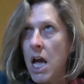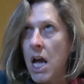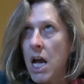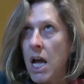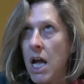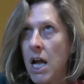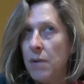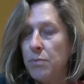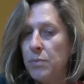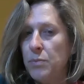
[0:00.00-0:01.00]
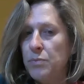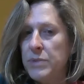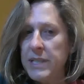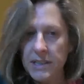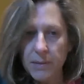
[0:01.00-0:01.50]
uh,
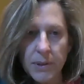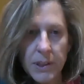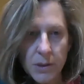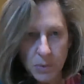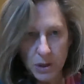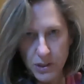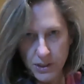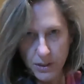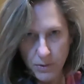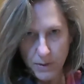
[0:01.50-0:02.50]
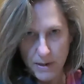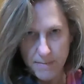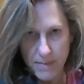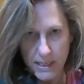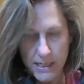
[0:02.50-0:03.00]
disciplined person with my
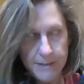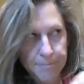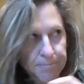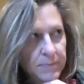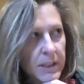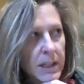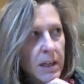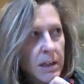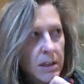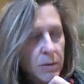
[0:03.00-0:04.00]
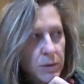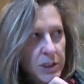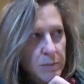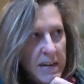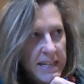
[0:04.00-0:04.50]
money,
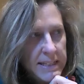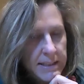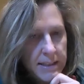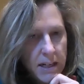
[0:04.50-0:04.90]
which meant